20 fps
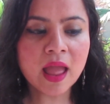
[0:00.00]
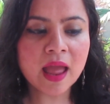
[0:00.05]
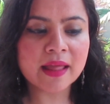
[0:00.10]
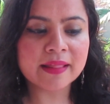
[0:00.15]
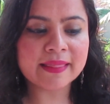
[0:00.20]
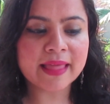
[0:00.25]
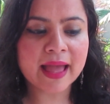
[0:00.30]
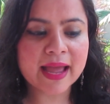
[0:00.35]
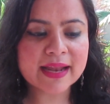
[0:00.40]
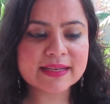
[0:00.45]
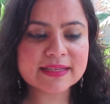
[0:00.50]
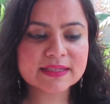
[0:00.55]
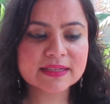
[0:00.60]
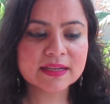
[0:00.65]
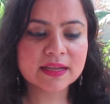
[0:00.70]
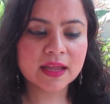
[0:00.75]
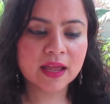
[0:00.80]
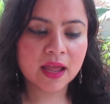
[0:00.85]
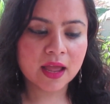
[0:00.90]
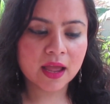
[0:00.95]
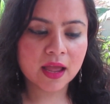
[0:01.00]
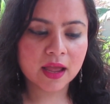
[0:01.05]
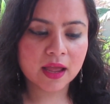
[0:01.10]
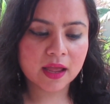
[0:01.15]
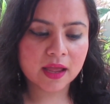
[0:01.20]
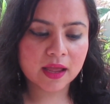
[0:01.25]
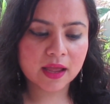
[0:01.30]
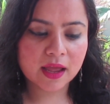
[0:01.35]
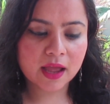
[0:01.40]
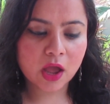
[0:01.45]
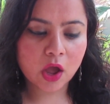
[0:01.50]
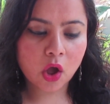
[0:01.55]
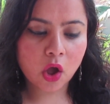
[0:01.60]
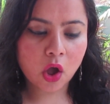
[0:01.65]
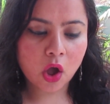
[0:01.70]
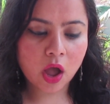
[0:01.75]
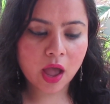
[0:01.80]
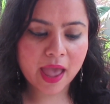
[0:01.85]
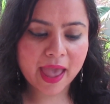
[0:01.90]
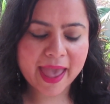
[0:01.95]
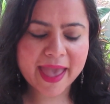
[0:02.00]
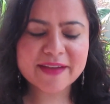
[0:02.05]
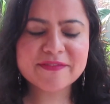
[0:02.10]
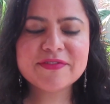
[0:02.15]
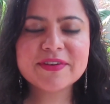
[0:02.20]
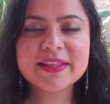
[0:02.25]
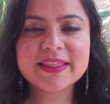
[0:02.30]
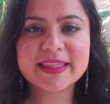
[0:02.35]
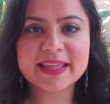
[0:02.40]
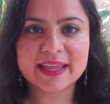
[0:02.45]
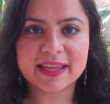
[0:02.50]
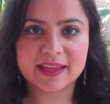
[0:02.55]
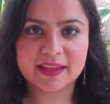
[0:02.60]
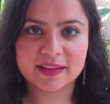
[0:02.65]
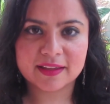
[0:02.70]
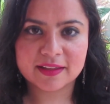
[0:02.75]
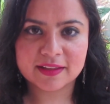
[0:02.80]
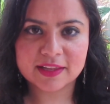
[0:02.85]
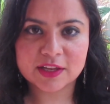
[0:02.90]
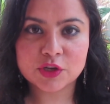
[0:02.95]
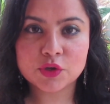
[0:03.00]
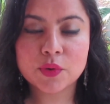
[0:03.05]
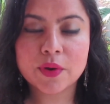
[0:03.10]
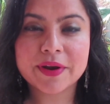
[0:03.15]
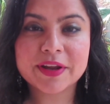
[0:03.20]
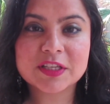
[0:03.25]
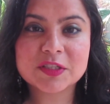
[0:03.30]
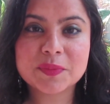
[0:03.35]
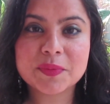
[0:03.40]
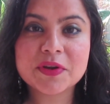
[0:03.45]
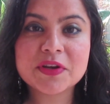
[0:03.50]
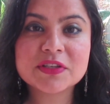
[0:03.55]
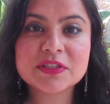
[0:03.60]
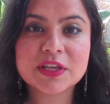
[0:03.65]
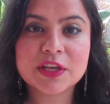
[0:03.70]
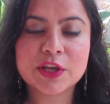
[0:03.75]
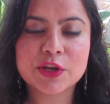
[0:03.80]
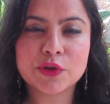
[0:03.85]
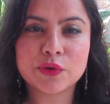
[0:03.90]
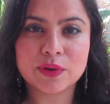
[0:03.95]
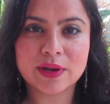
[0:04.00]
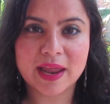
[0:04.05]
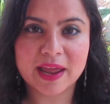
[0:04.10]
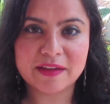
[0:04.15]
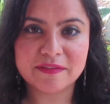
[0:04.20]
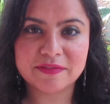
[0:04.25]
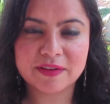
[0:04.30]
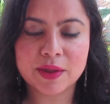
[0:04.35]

that everything that you are experiencing in your life,